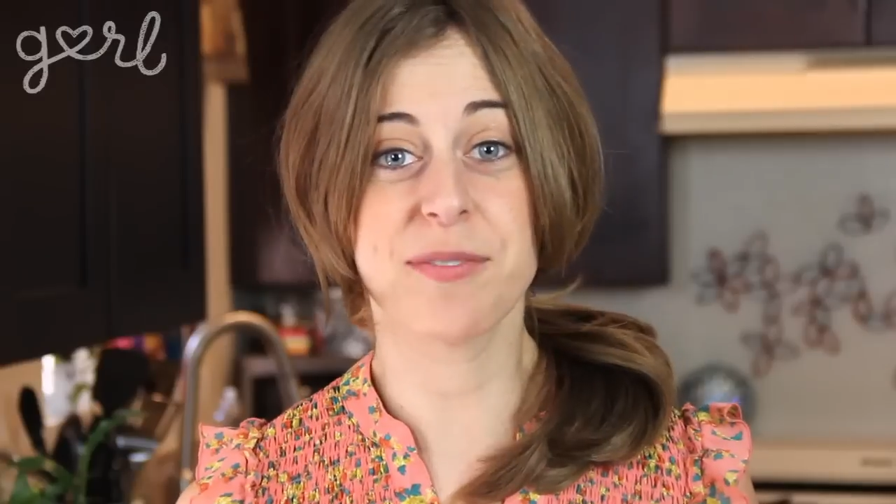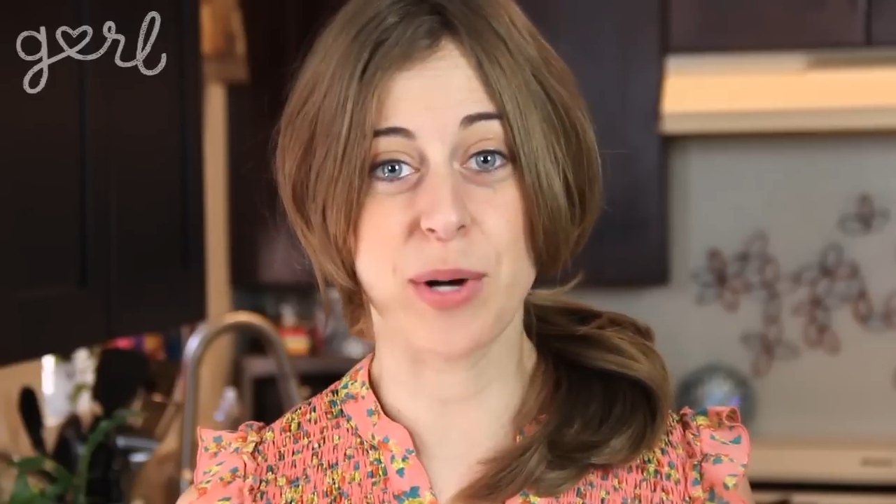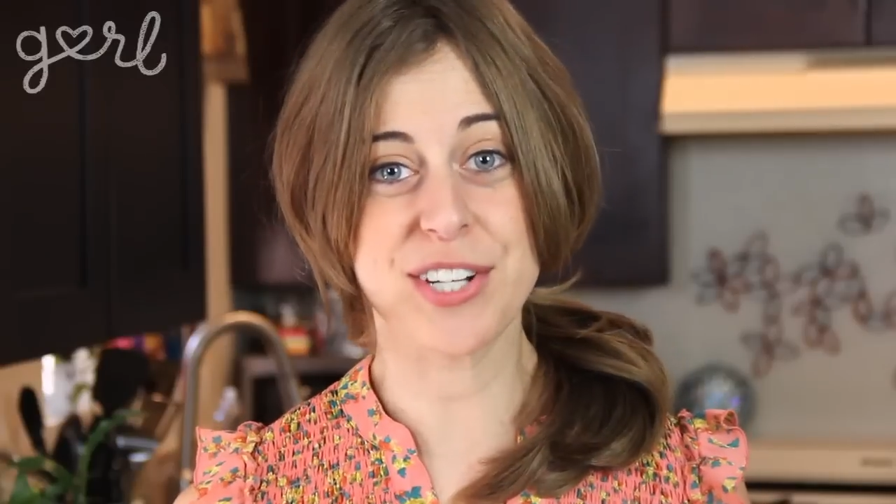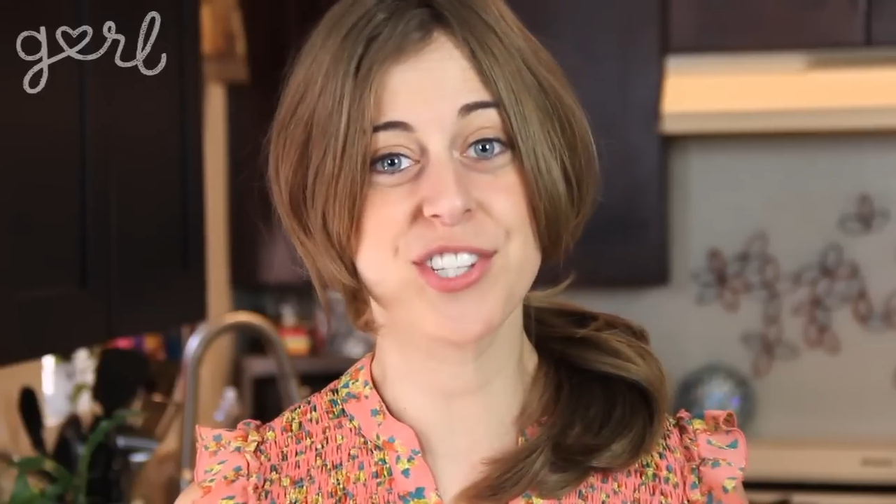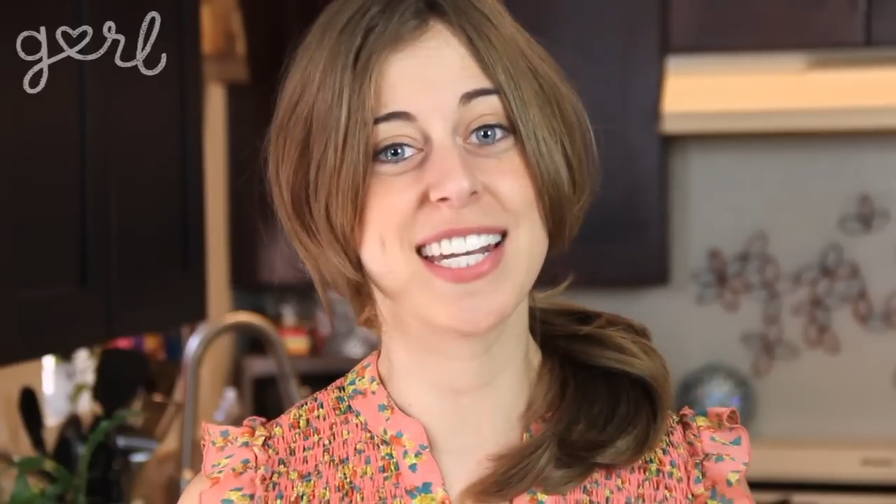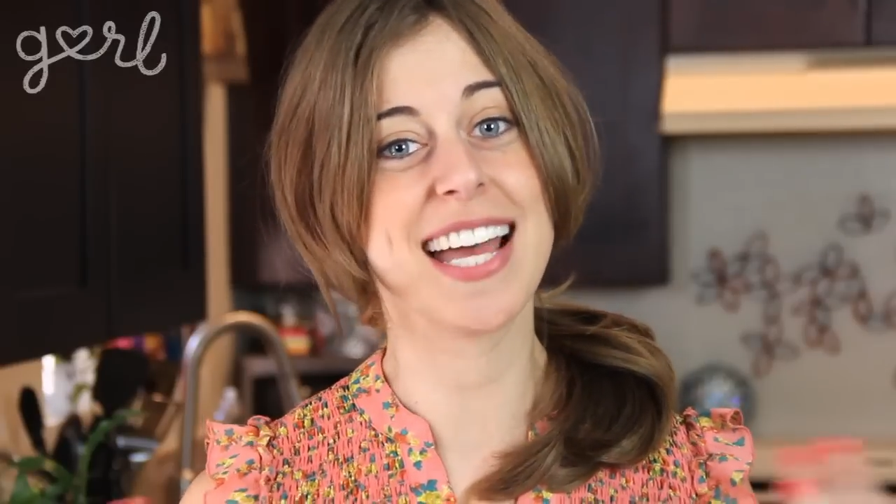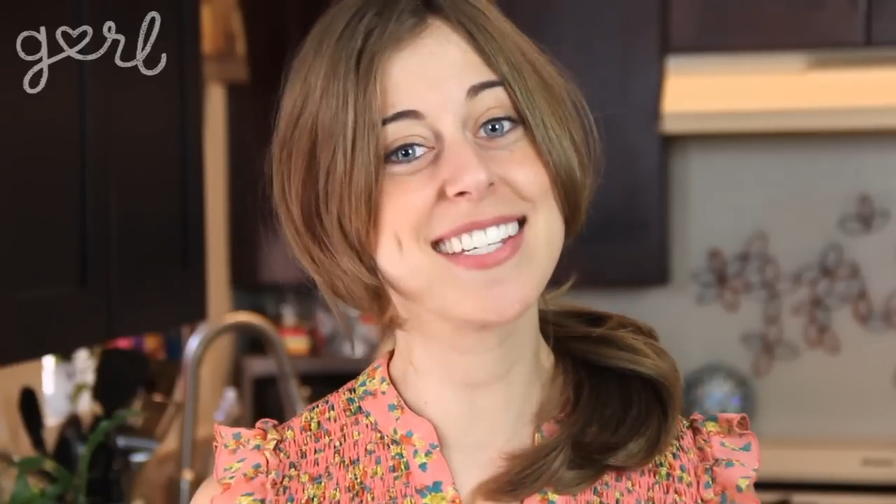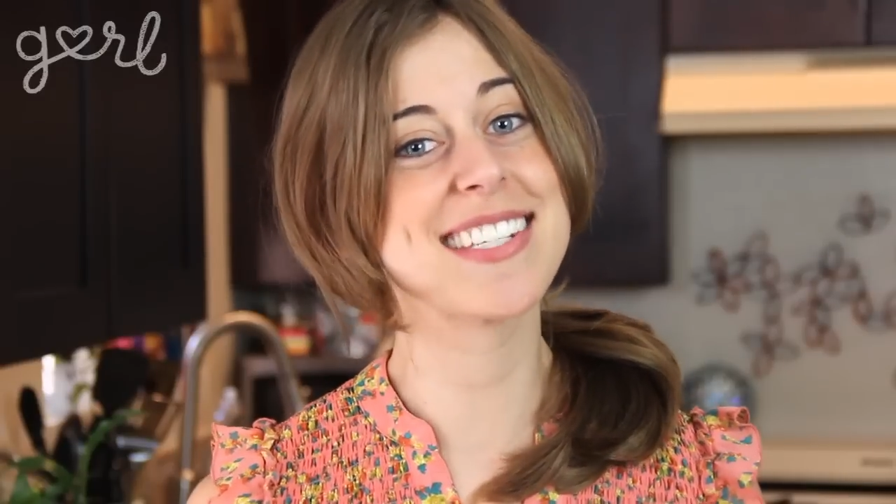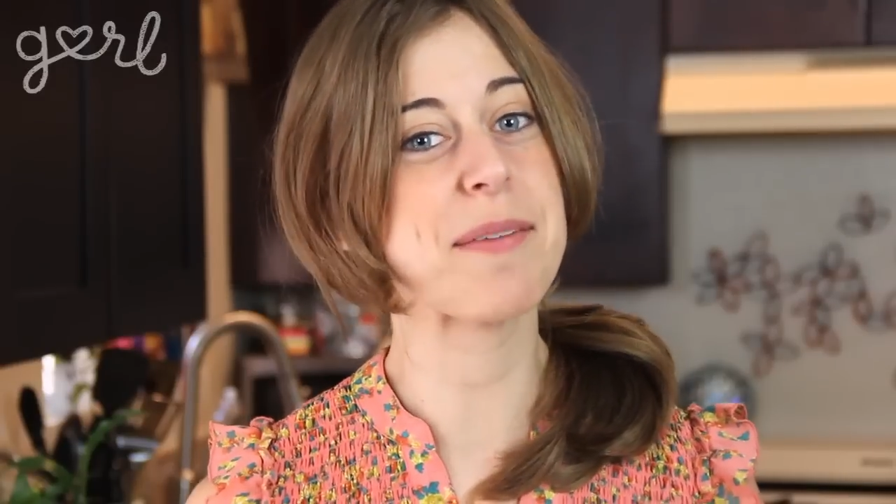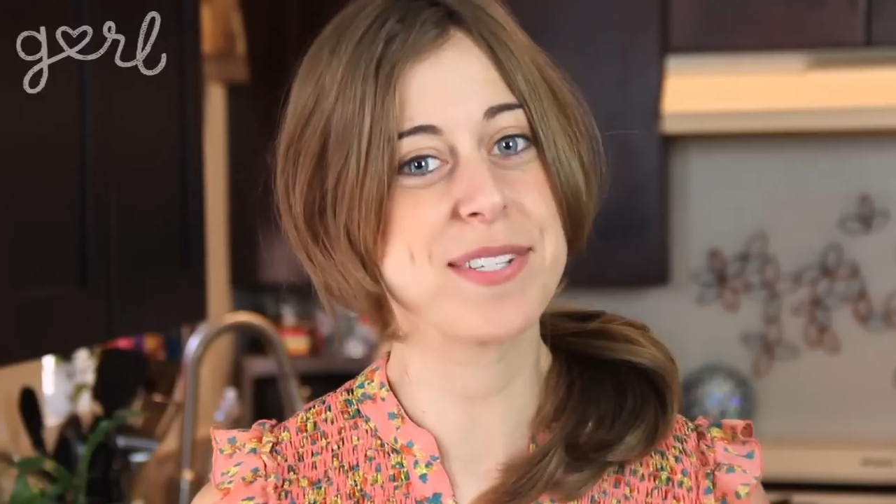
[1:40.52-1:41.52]
of which, the
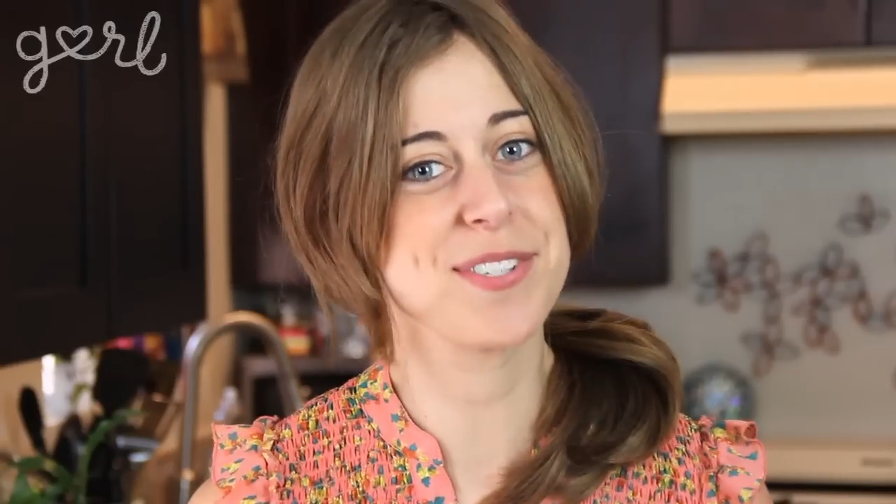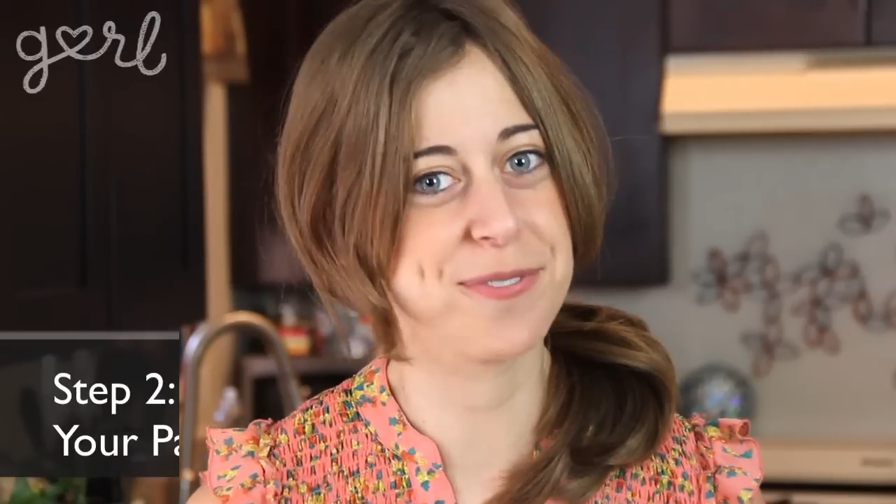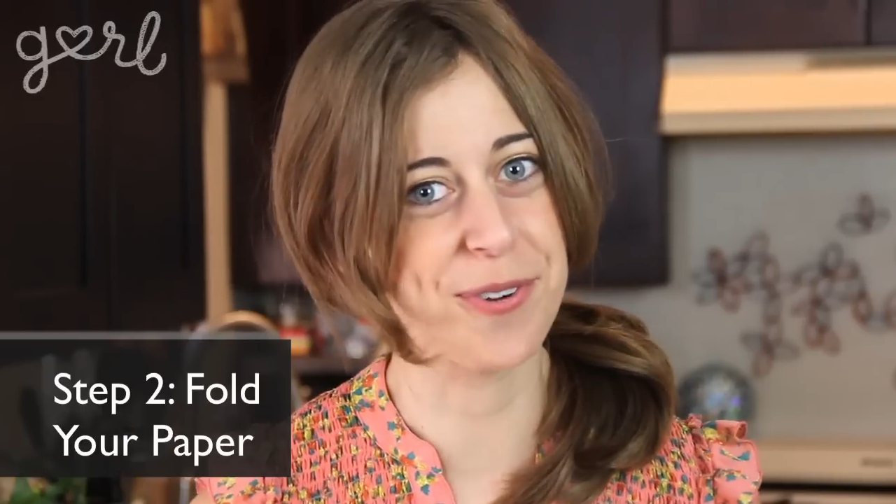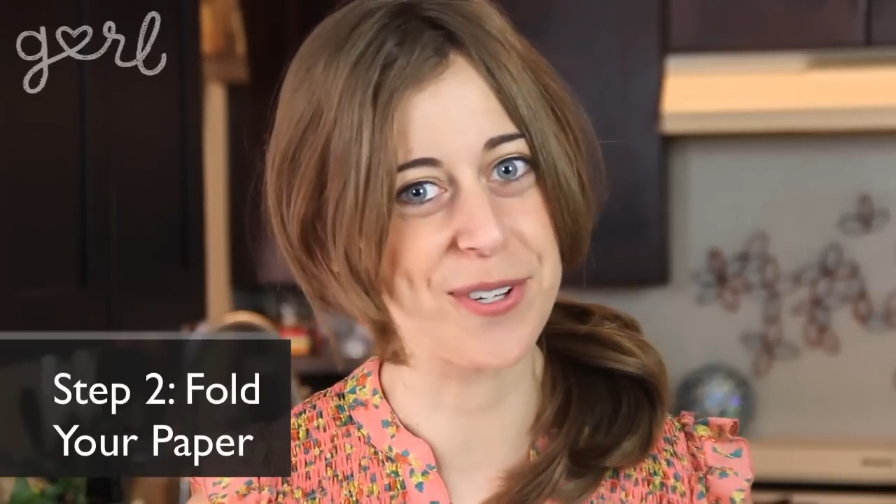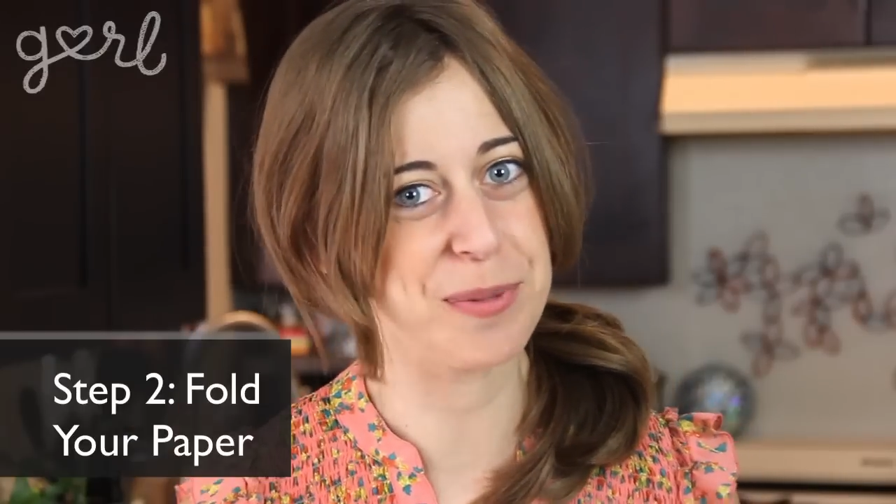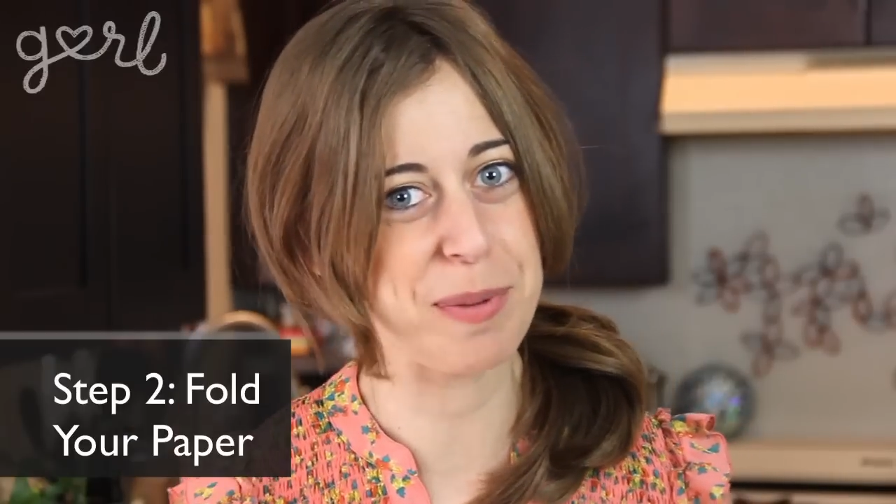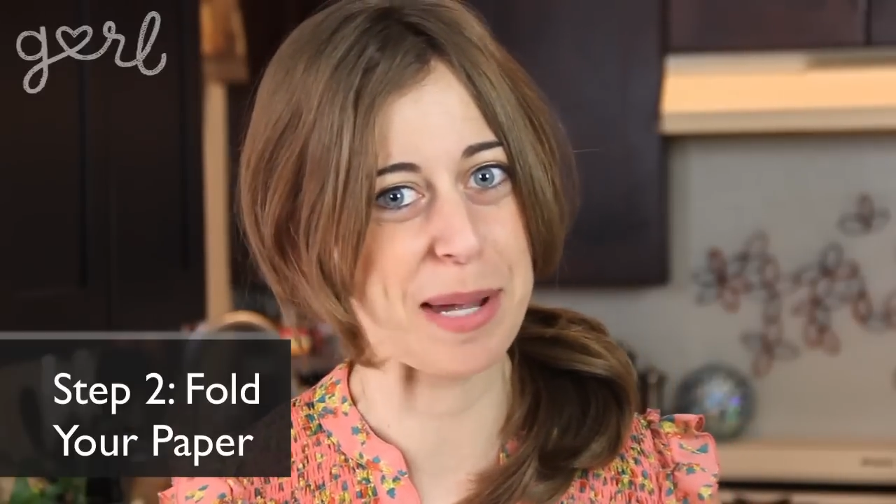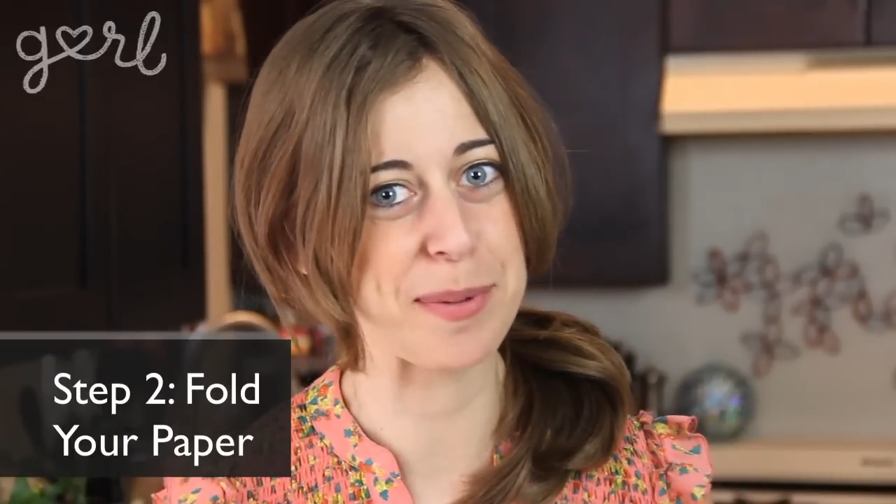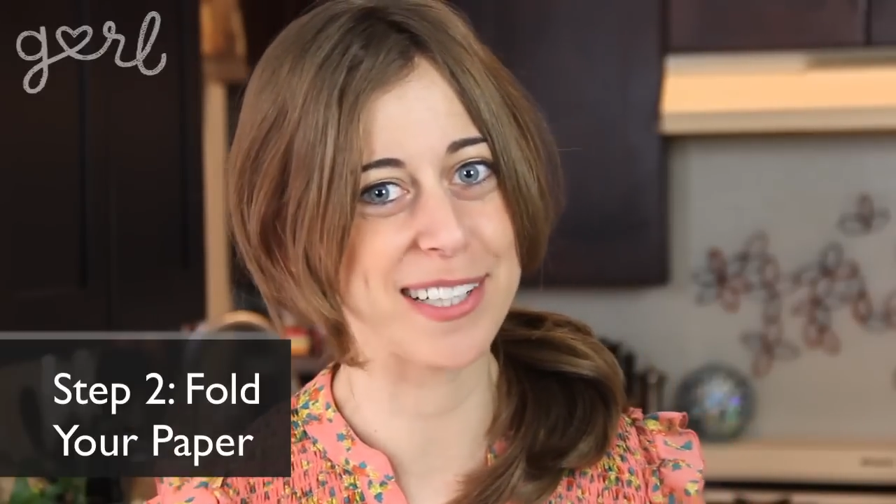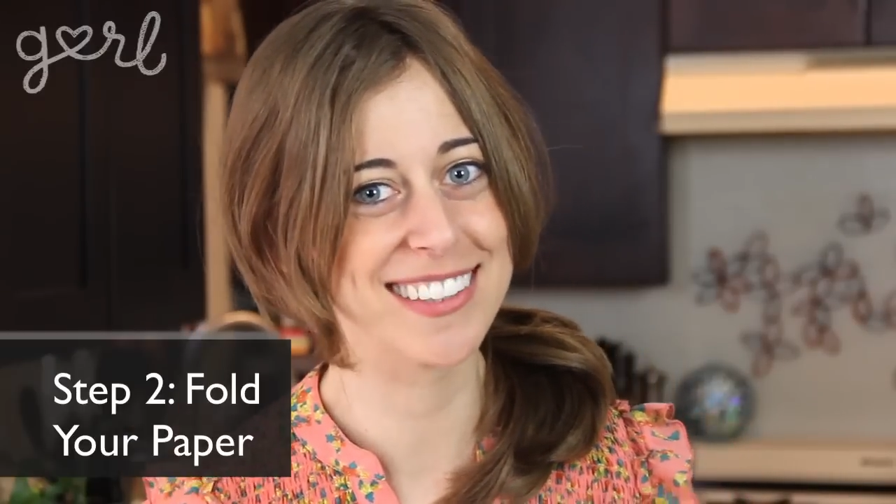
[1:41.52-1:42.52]
next step is to fold your
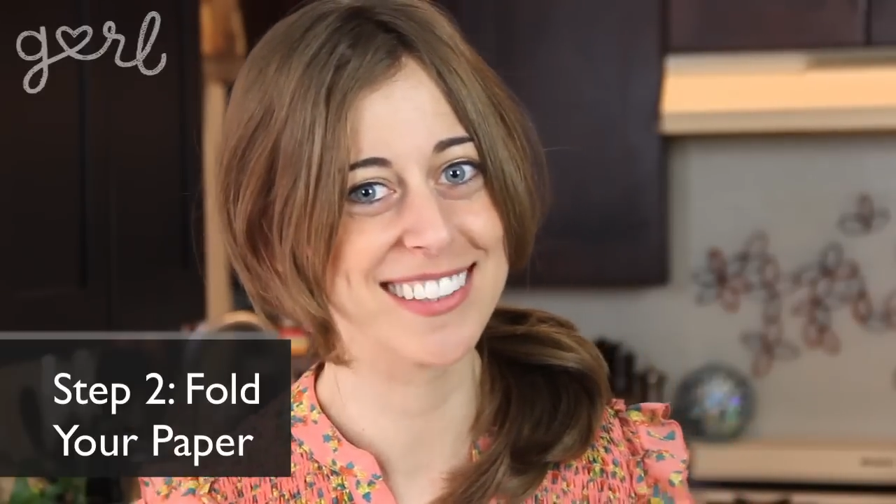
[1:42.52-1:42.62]
paper.